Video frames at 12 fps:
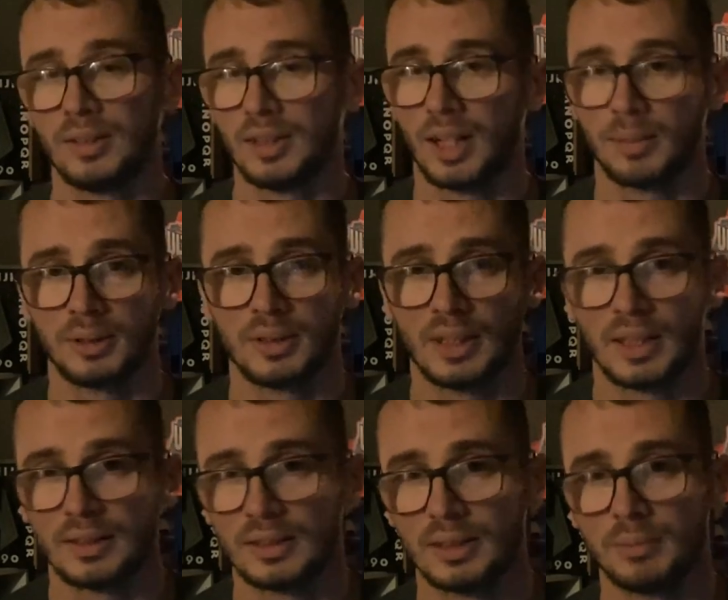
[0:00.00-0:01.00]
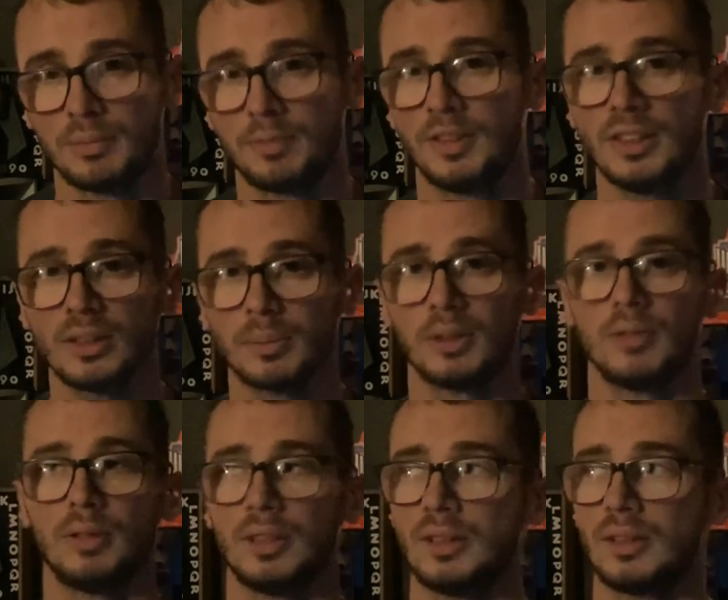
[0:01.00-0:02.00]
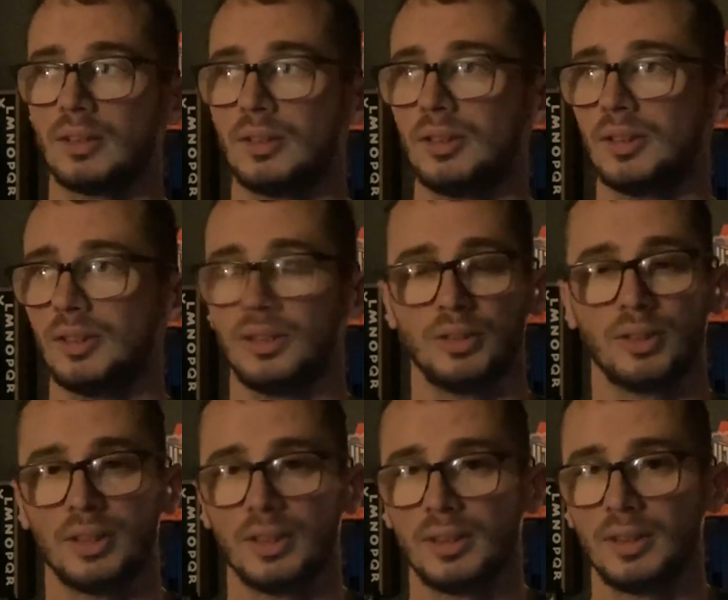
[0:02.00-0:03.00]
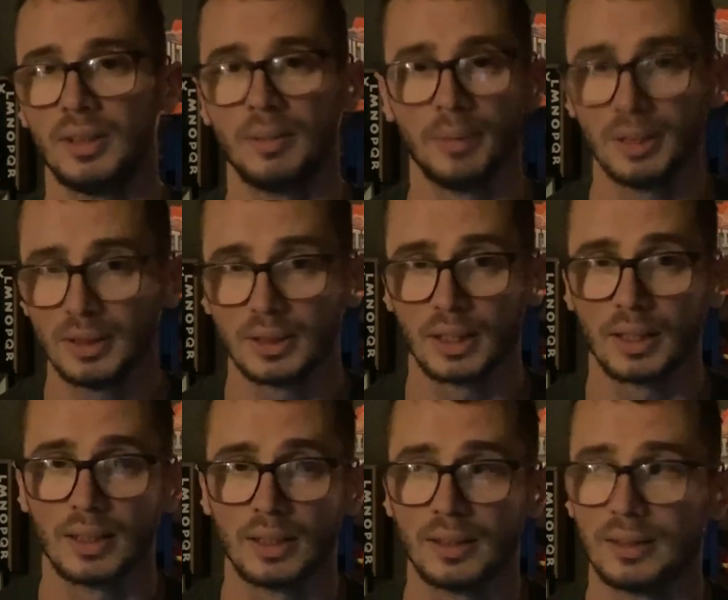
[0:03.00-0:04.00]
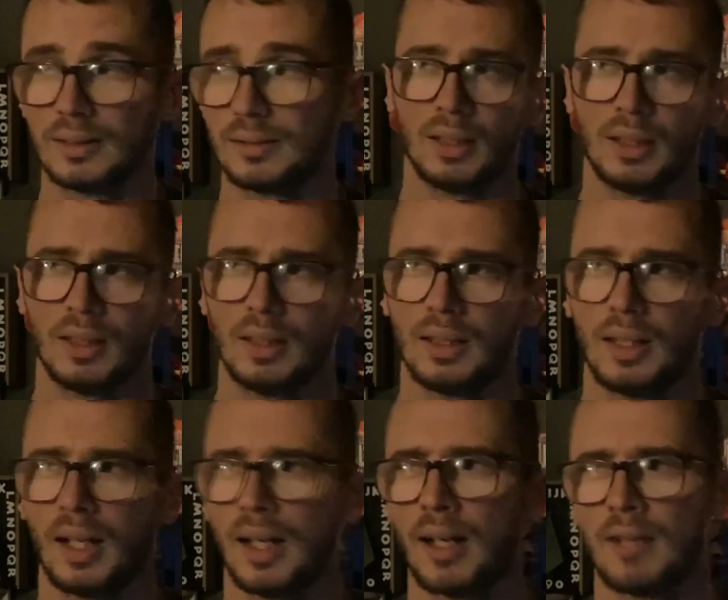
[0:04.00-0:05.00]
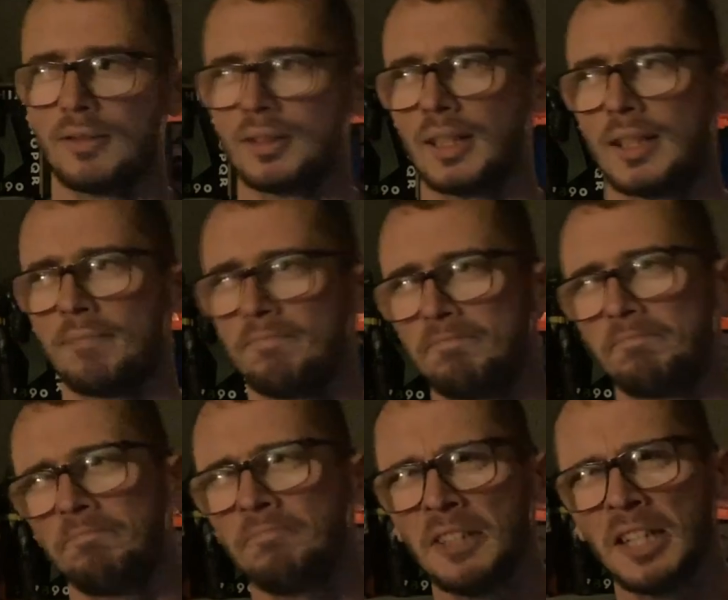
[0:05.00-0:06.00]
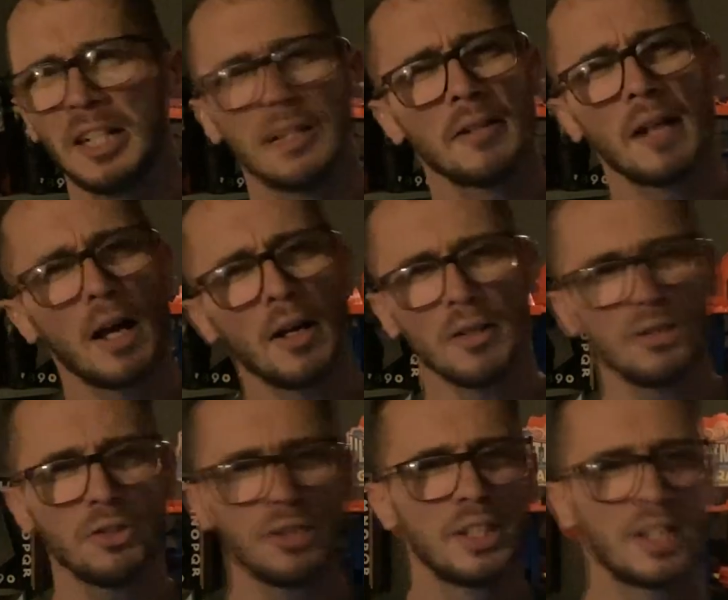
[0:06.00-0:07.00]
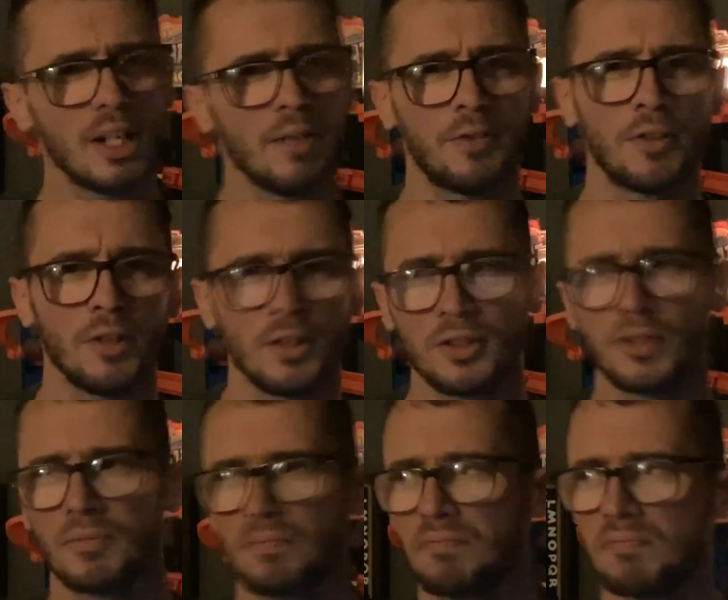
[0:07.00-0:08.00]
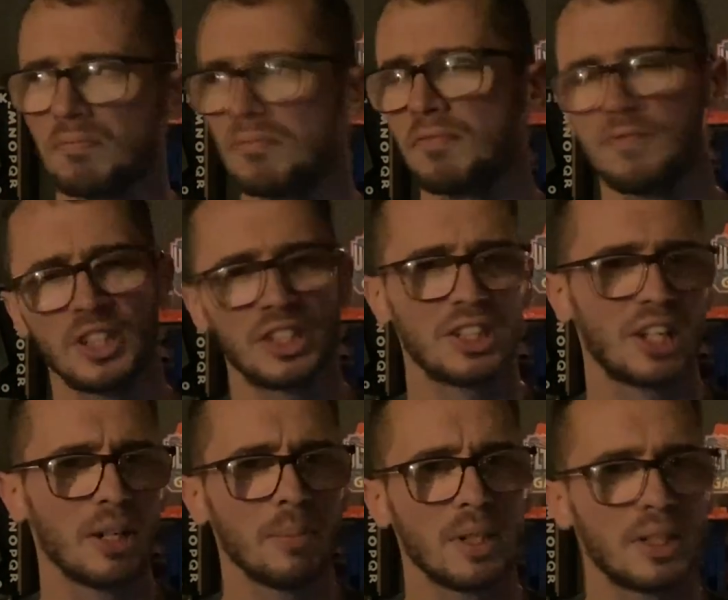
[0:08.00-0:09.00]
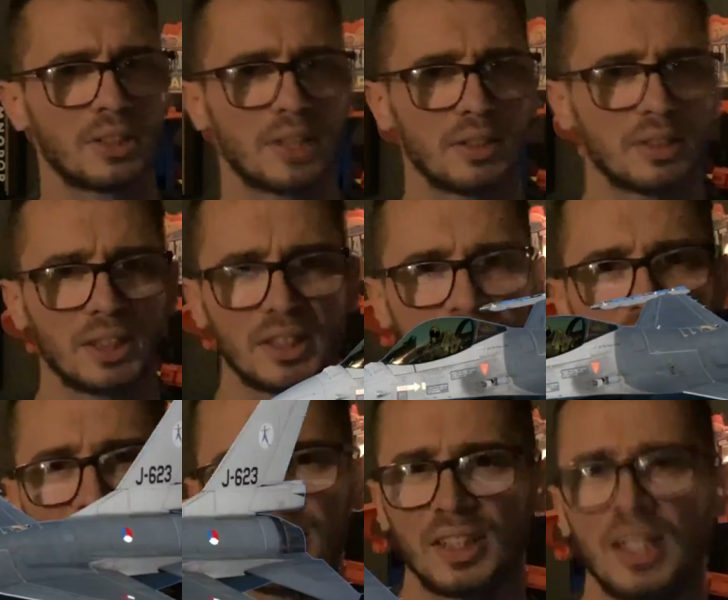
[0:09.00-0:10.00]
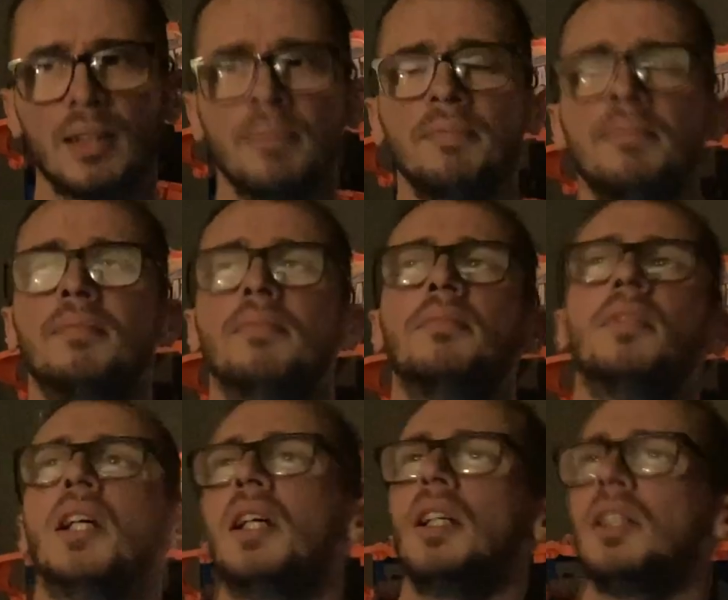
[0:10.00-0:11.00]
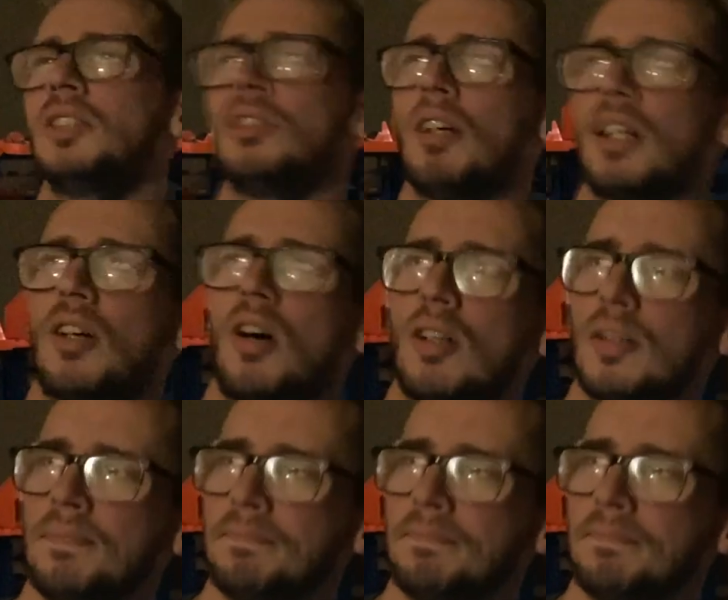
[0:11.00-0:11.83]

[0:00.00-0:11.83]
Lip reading: options that seemed feasible was to join the military. And I was like, yeah, I'll join the Air Force. Fixing airplanes sounds like a fun time. So I call him.